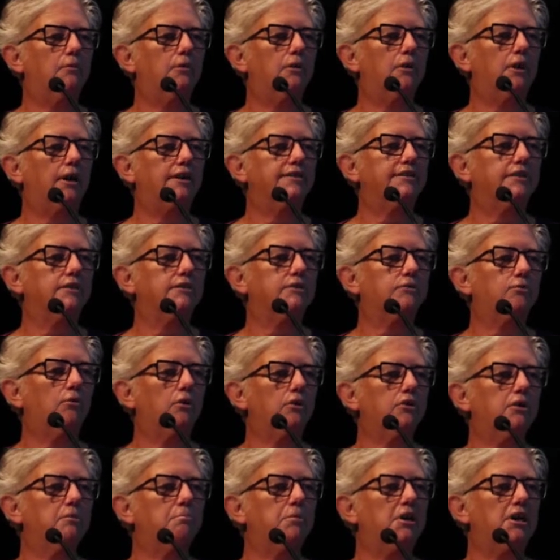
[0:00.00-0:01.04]
licensed to
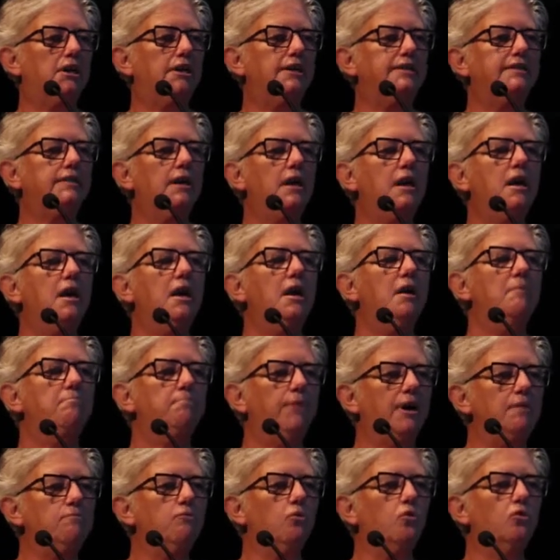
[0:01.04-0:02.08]
occupiers.
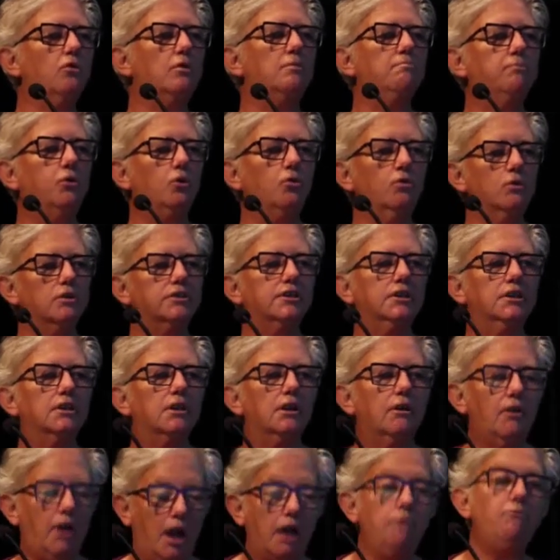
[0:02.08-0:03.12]
But more
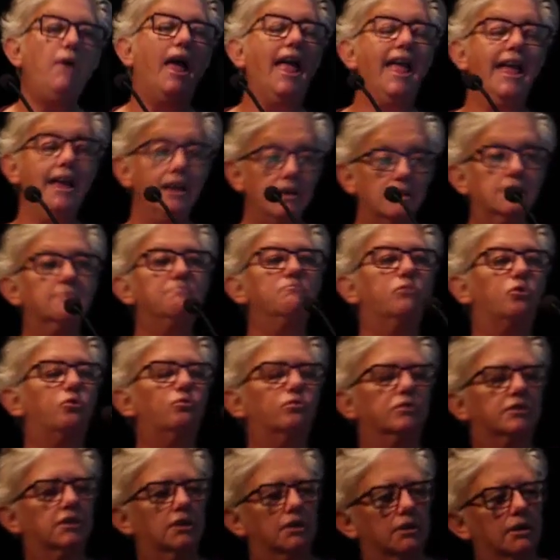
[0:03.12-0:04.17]
importantly, and
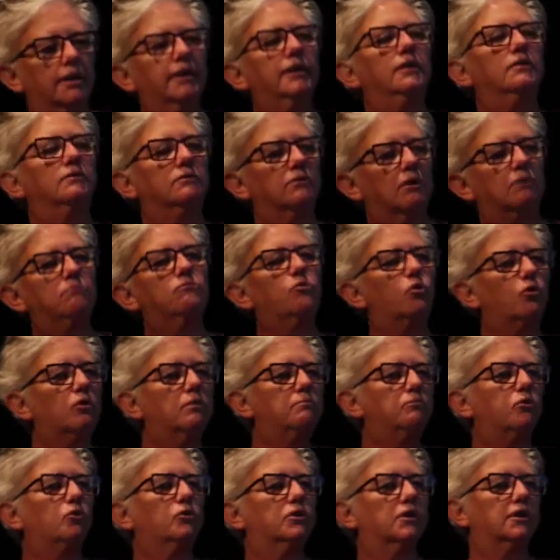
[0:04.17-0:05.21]
importantly, not more
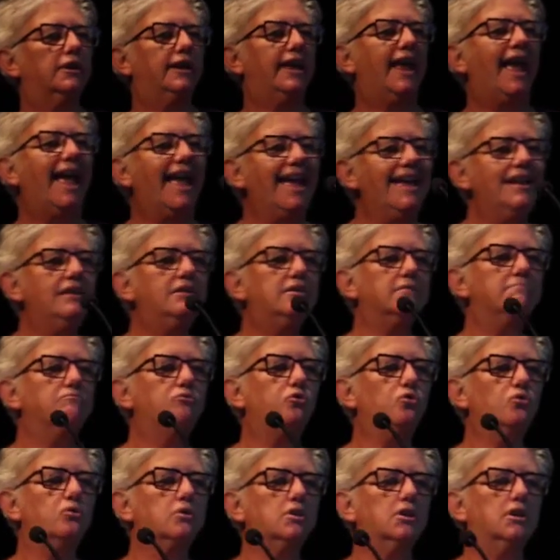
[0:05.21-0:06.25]
importantly, and
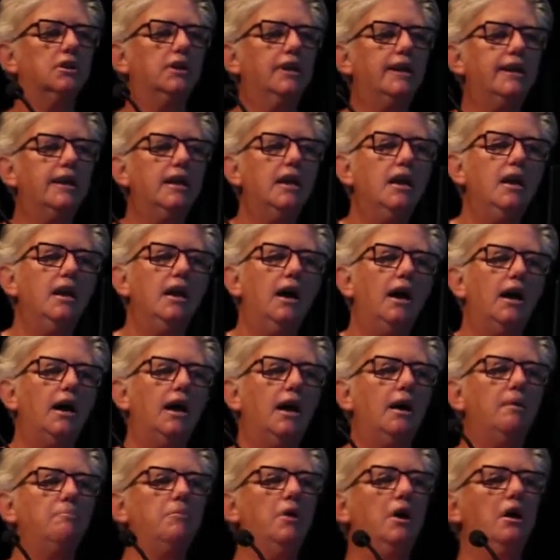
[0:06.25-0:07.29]
importantly,
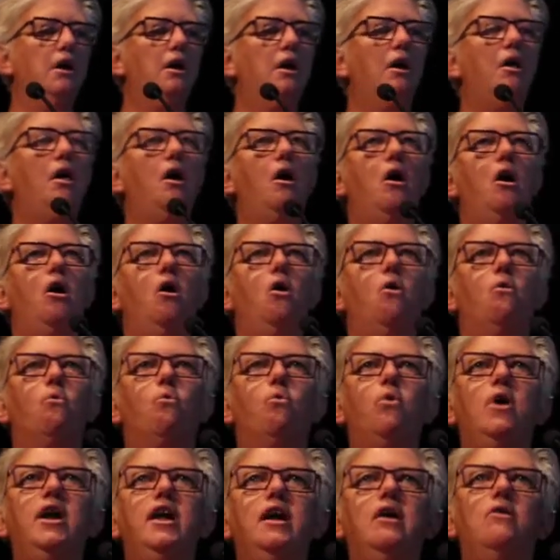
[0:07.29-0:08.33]

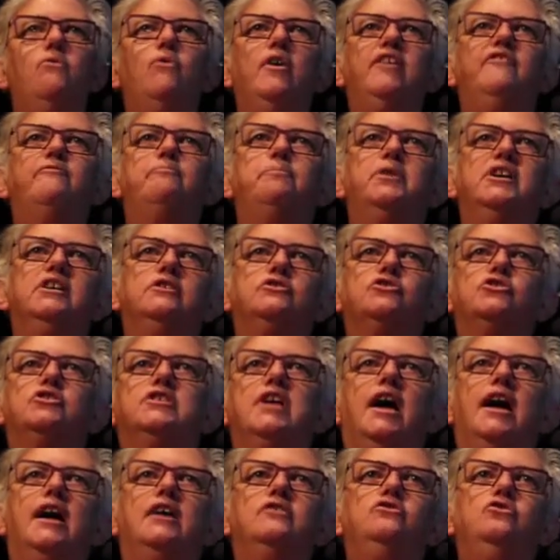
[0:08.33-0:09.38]
where we've pitched
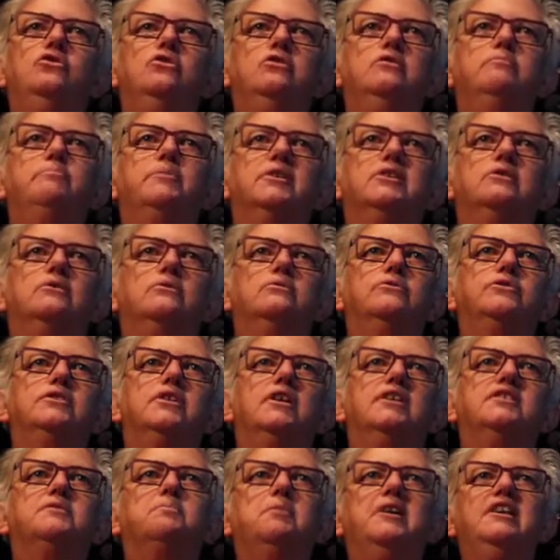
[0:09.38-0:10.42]
our new builds
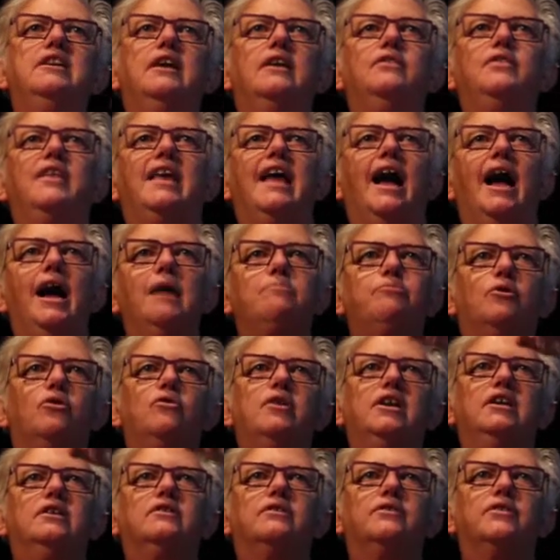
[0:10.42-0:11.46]
has been at the upper
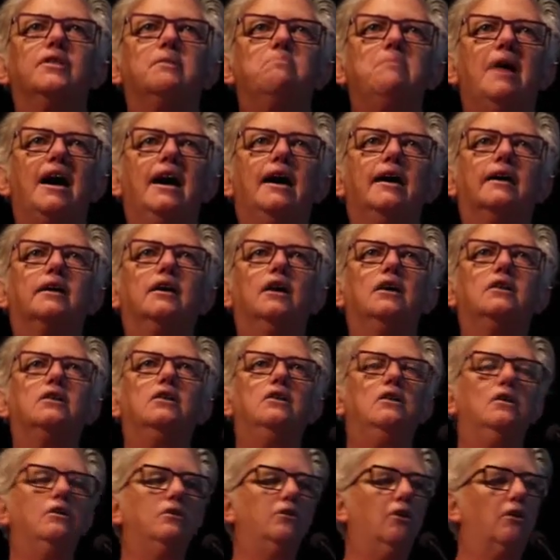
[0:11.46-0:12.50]
end of the market,
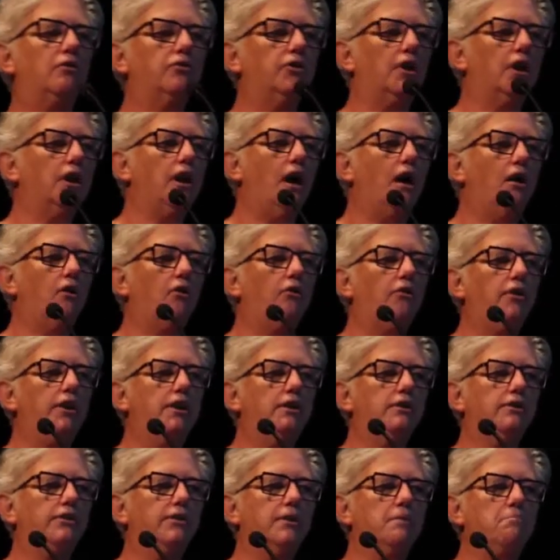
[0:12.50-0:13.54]
not the lower
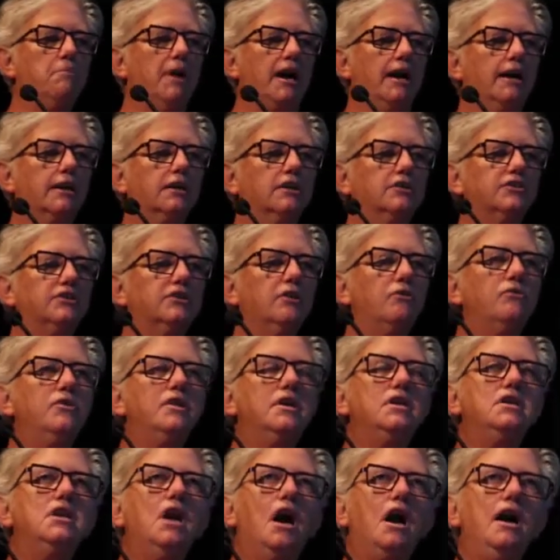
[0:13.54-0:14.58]
end of the market. So in
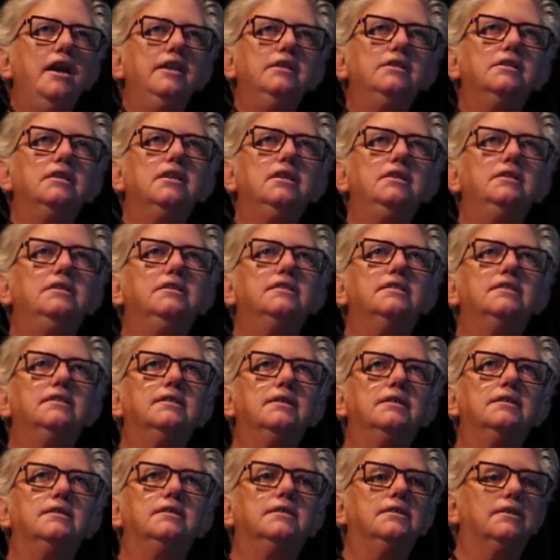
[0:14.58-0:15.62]
the
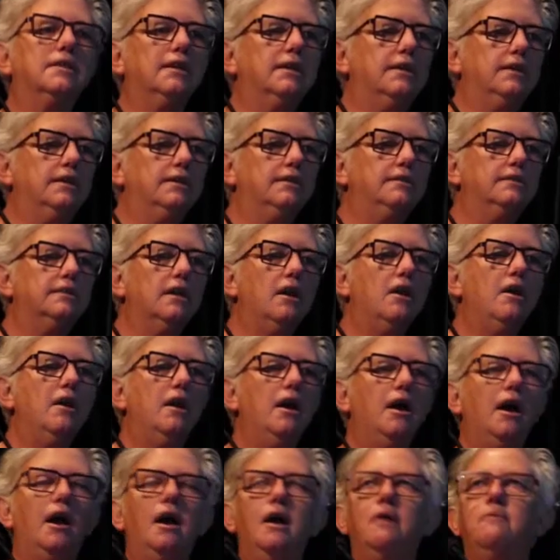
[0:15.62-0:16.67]
1960s,
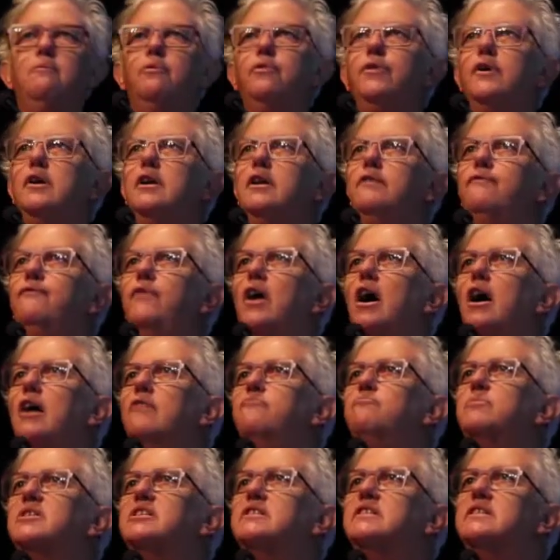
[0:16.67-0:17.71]

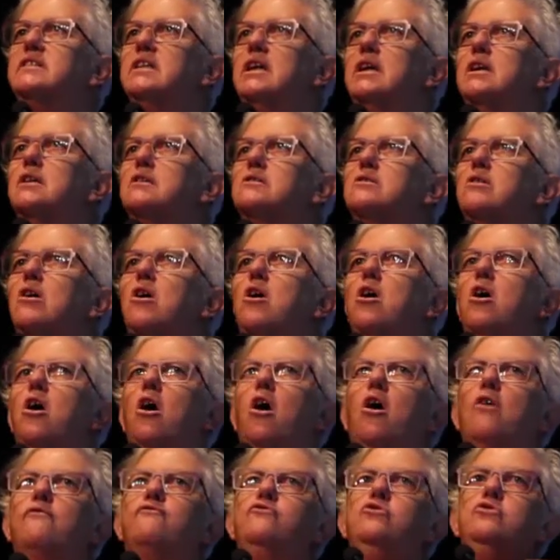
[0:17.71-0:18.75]
35%
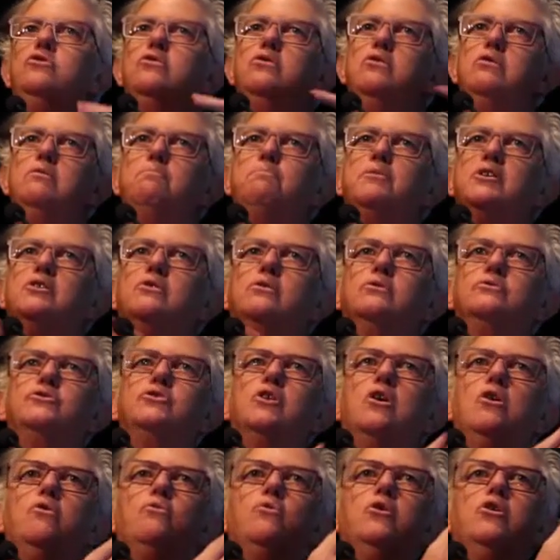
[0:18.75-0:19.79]
of new
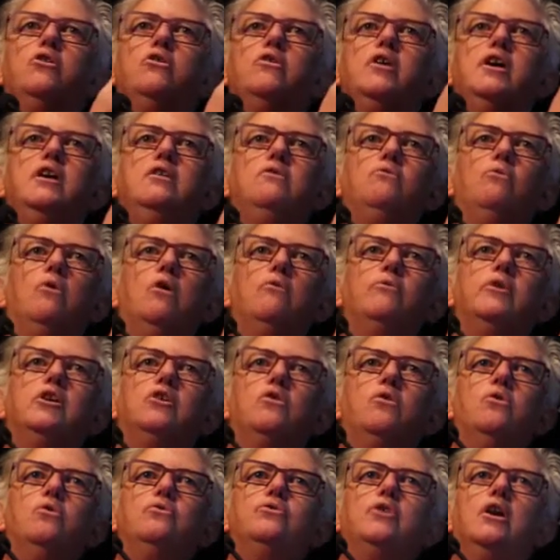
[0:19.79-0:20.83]
builds were in what we
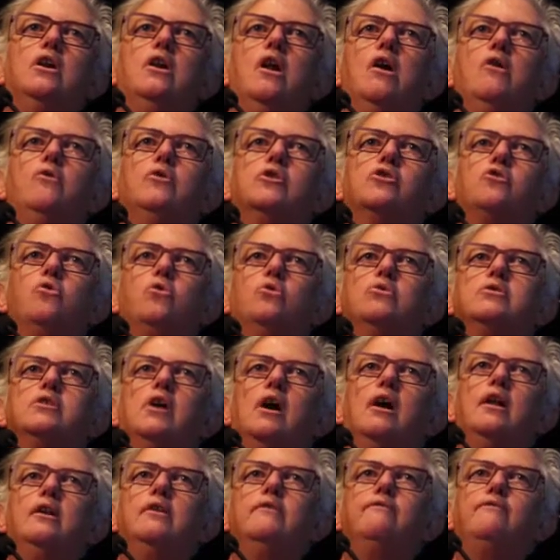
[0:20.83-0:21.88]
call the lower
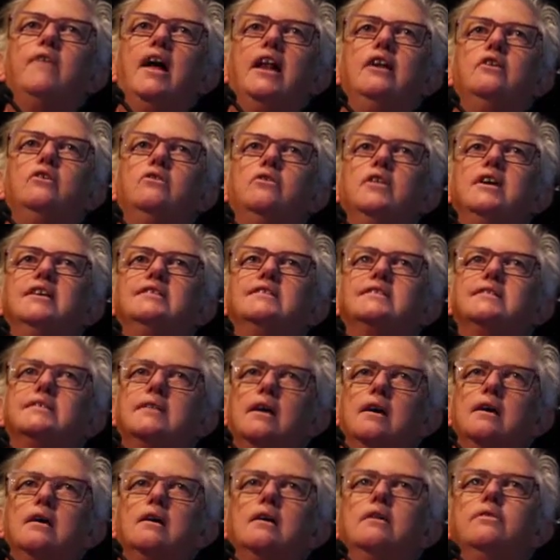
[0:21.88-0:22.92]
quartile of value. That's
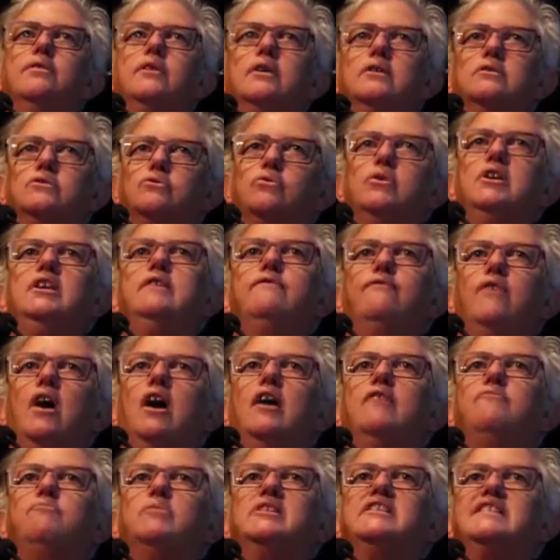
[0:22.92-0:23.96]
the
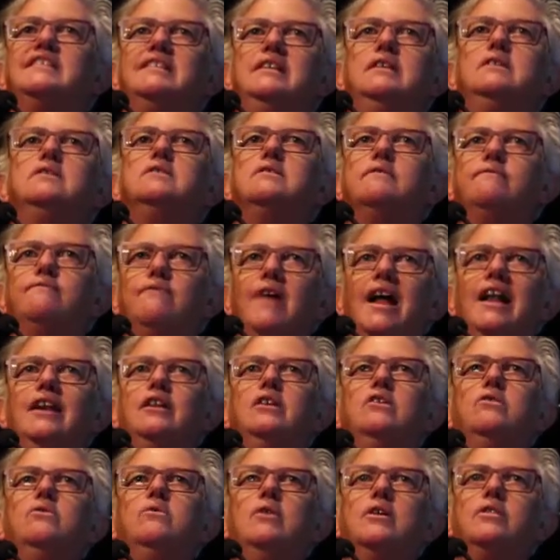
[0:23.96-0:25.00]
25% of
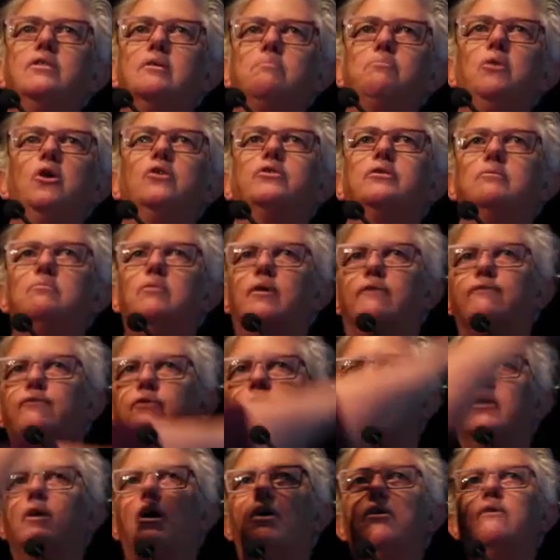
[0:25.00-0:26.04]
value at the bottom
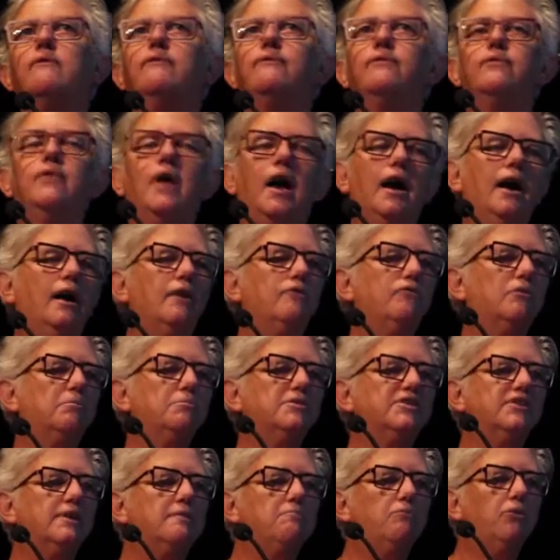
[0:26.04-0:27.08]
of
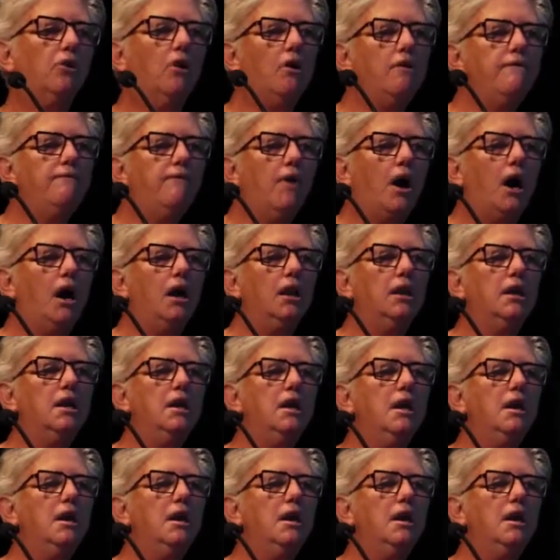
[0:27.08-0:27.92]
100% profile.